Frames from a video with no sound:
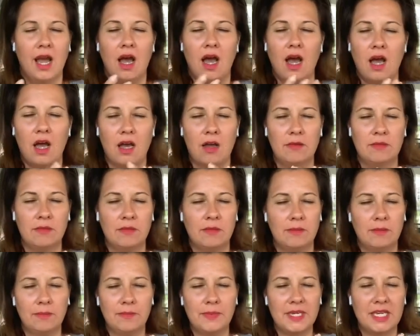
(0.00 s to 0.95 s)
um,
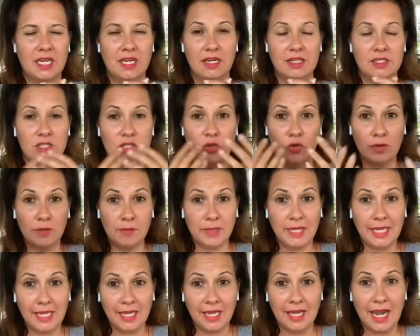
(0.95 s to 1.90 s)
because you're
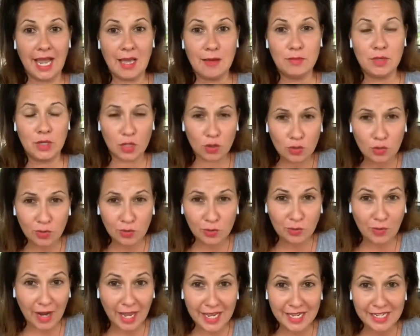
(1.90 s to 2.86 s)
me and I'm you,
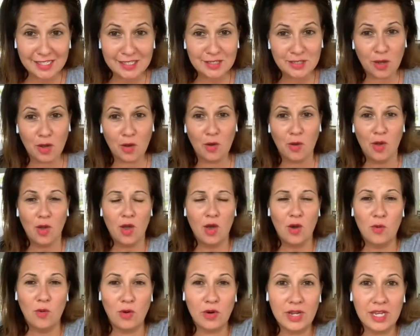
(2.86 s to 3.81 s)
right? So
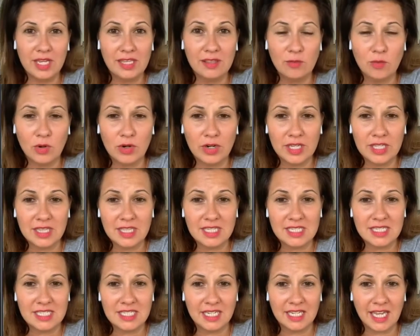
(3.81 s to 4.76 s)
we're in, we're in
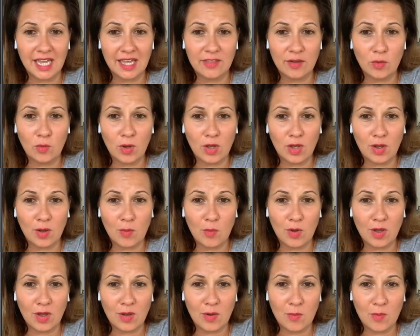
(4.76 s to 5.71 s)
this together. Welcome,
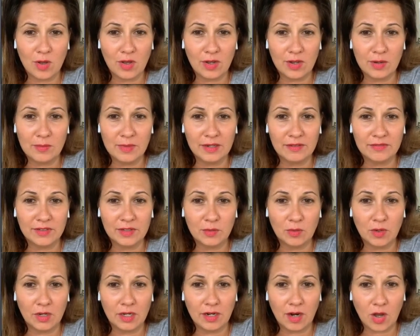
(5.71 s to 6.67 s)
welcome, welcome,
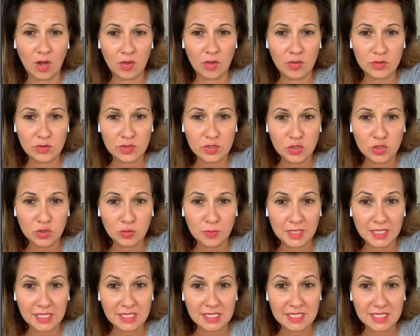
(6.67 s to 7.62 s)
everyone. All those
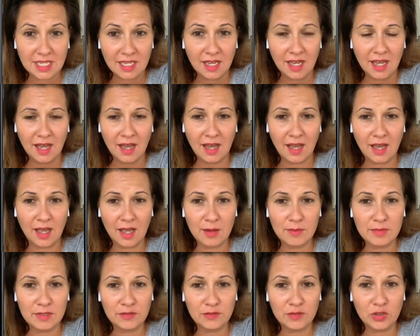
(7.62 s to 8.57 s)
newbies. Um,
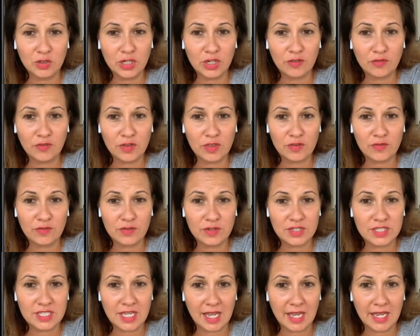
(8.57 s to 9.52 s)
if you're here for the
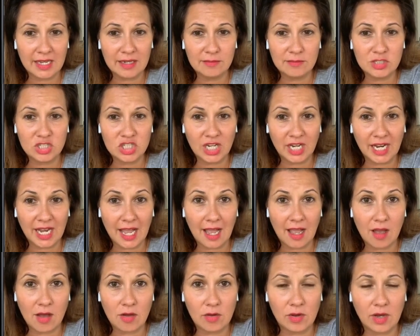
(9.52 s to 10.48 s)
first time, check
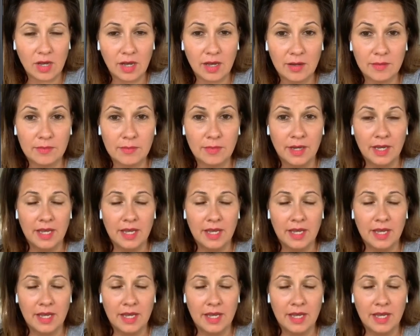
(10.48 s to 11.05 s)
out um,